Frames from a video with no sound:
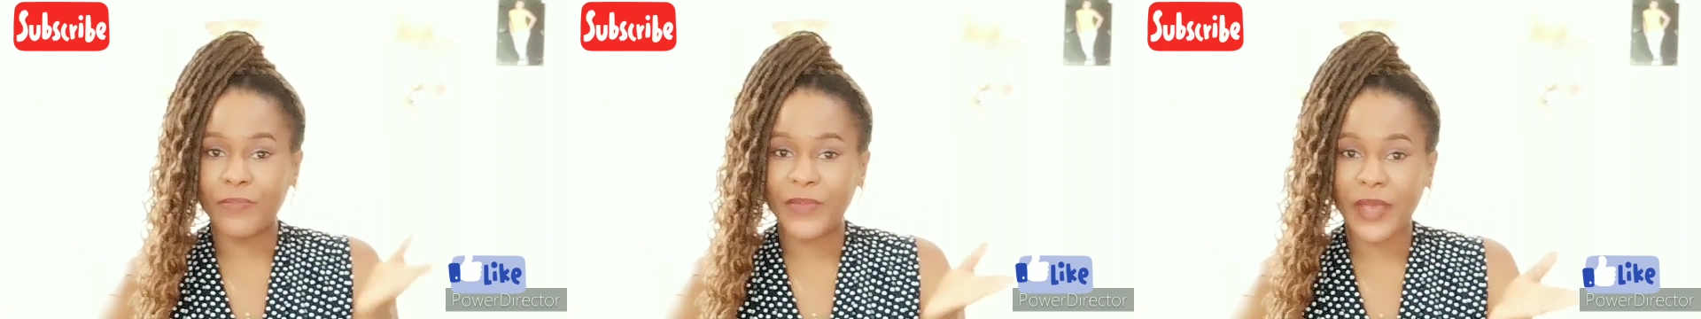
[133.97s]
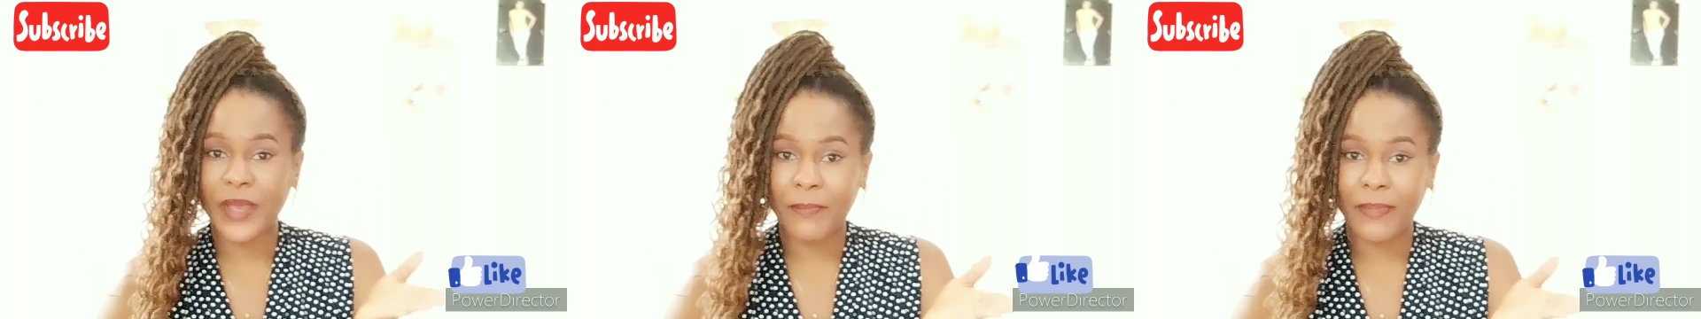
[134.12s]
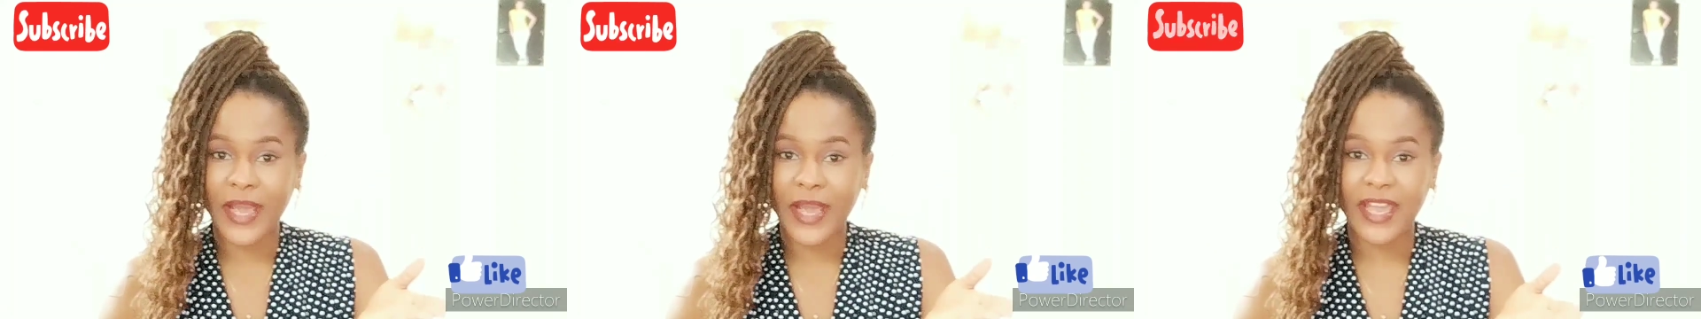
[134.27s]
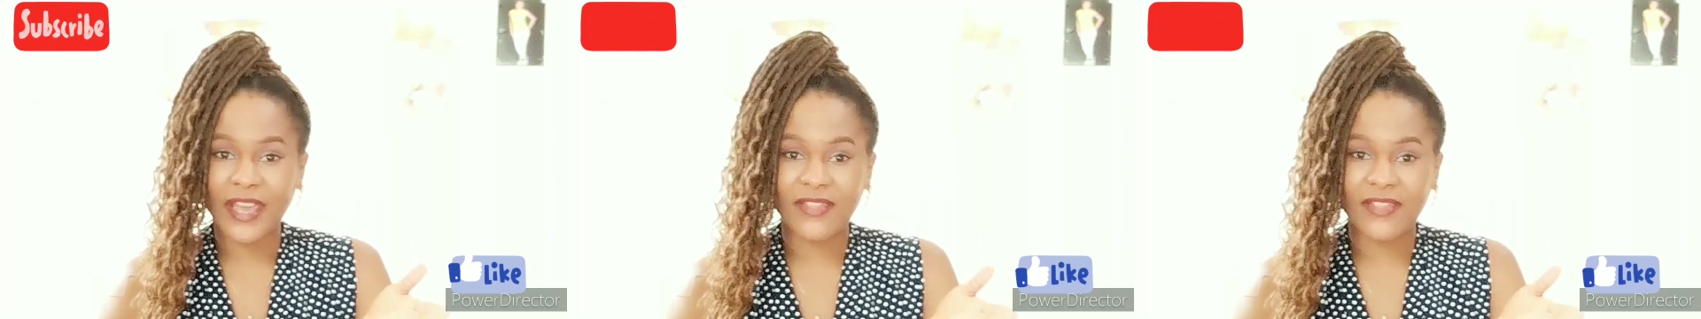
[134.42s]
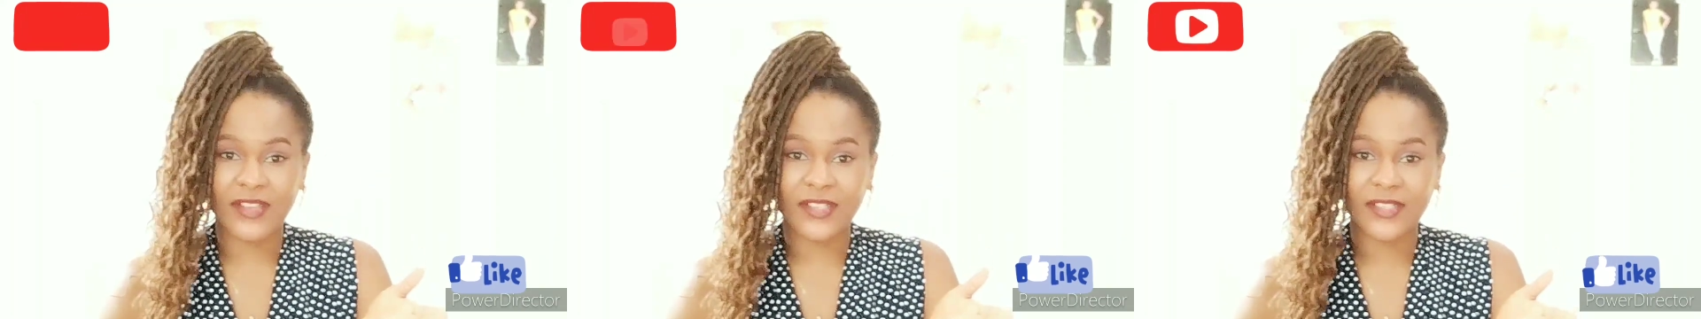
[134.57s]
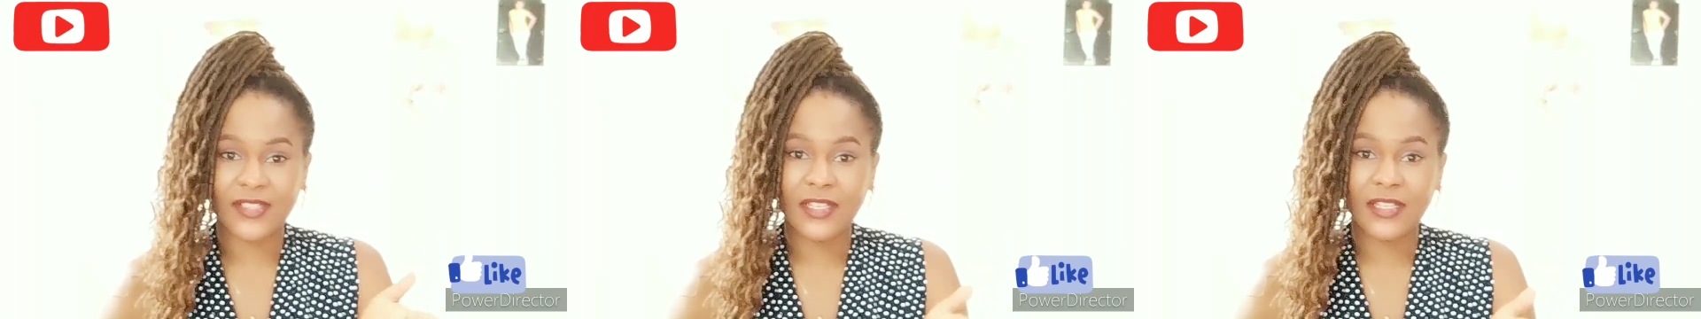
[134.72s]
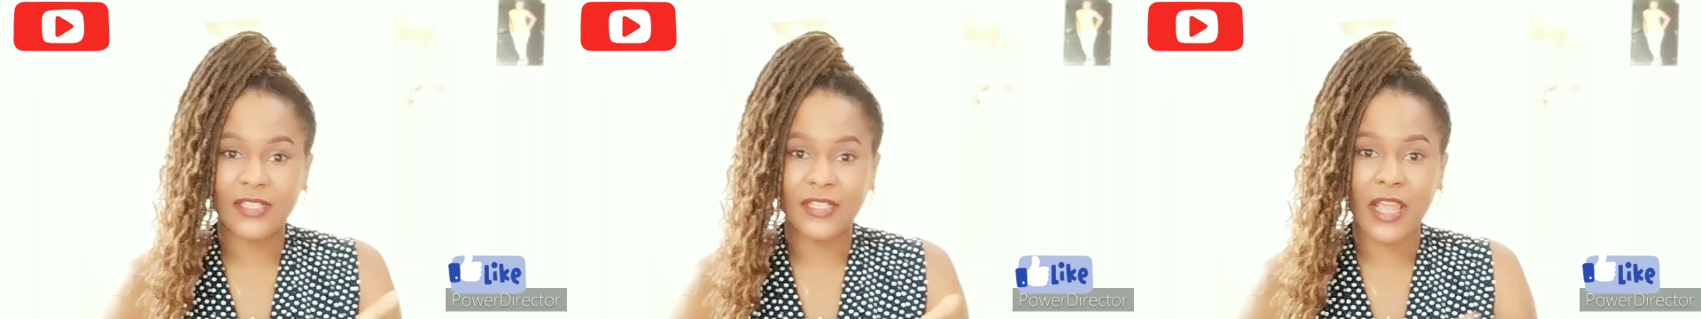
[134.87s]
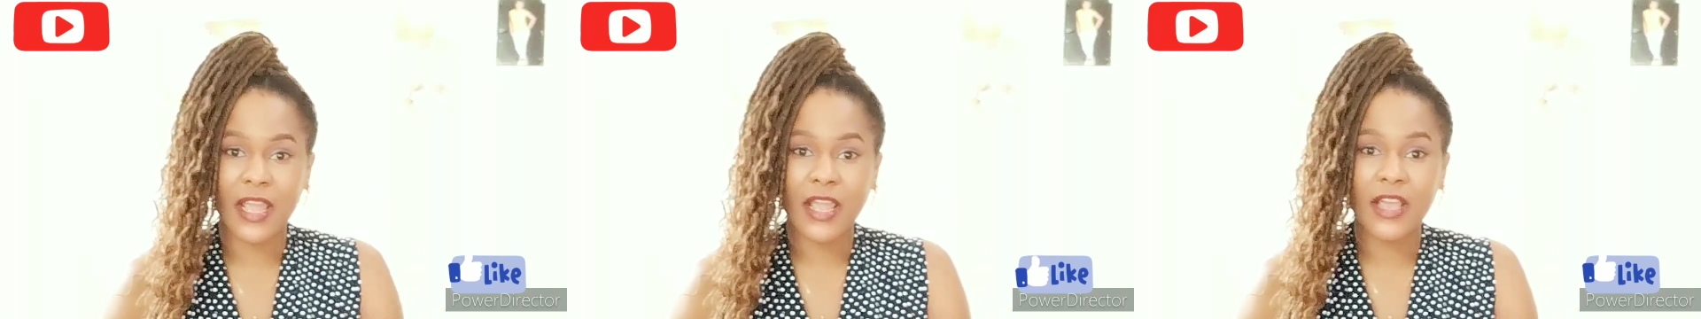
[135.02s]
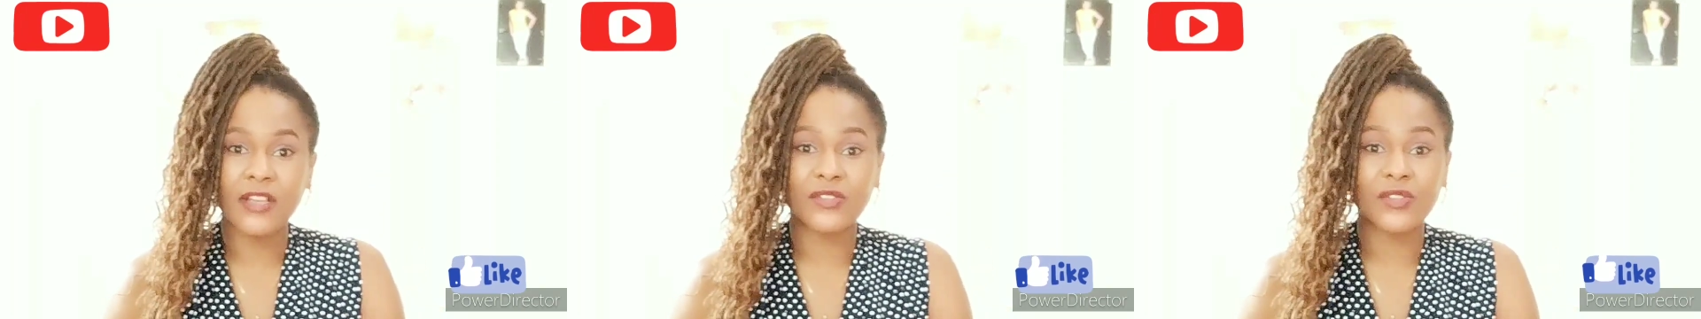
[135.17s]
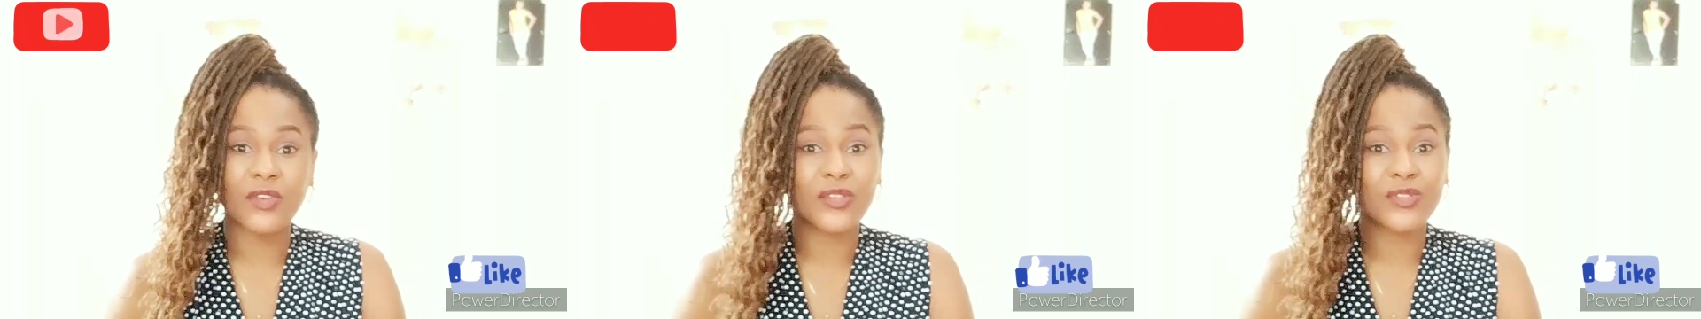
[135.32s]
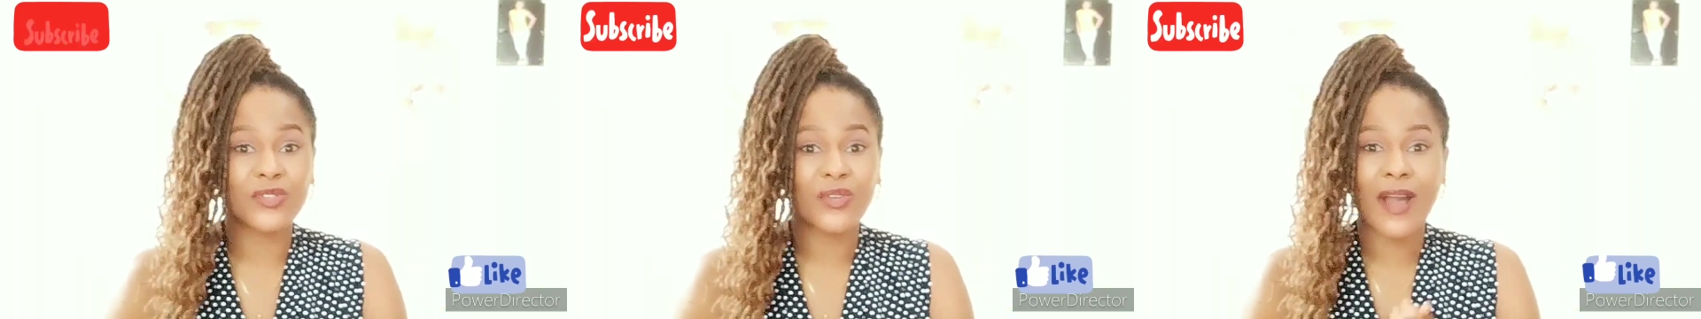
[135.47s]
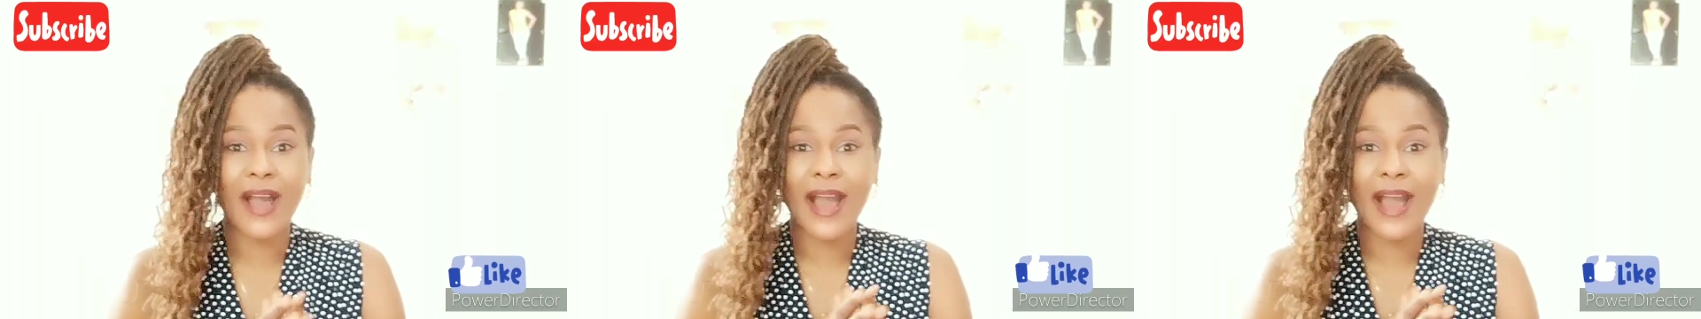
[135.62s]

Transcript: they pay in the city is also